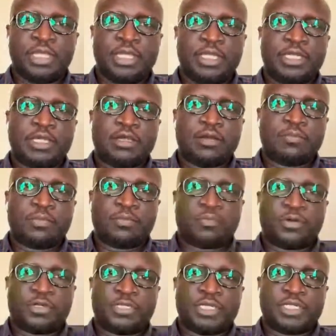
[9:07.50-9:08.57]
And our
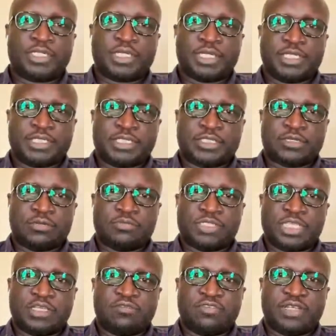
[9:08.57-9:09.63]
project has
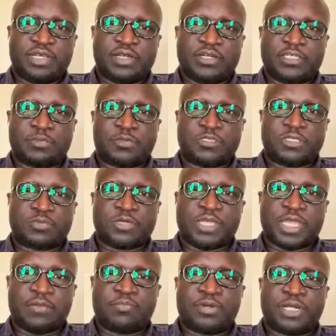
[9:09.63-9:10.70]
observed the responsible
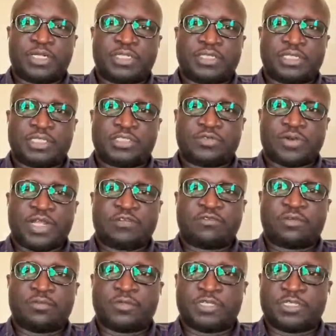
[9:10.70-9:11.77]
AI practices right
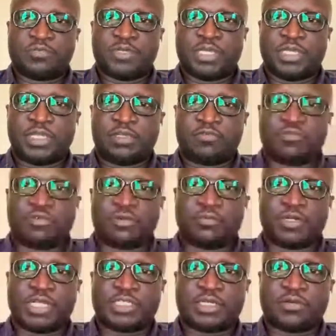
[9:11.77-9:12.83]
from its beginning, from
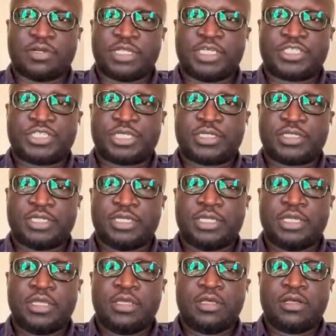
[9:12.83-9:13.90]
data collection
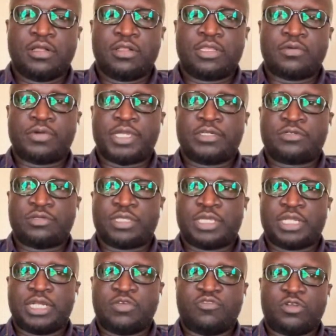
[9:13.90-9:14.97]
all the way to
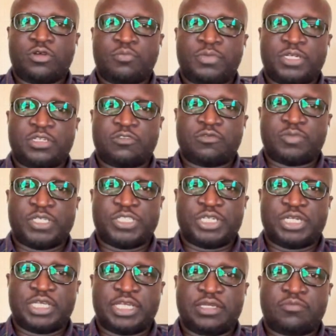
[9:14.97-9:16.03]
the development of
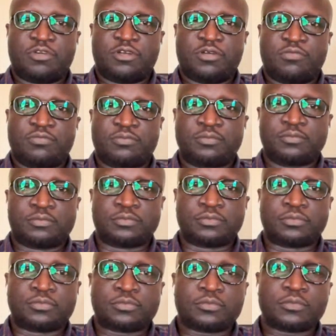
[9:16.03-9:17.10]
machine learning model.
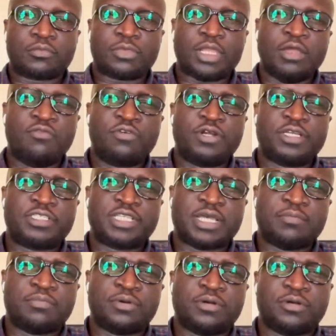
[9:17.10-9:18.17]
For
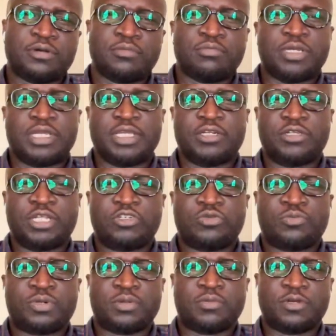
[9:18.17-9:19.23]
example, in order to
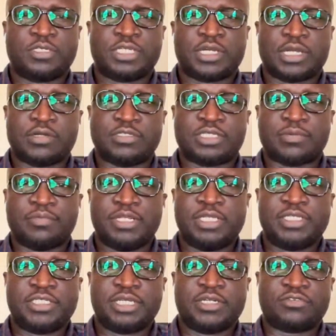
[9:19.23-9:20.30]
promote
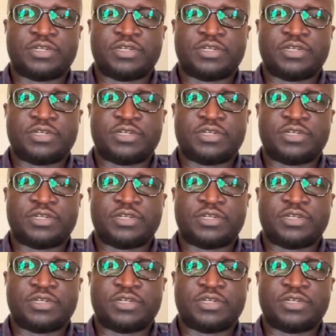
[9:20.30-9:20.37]
accountability and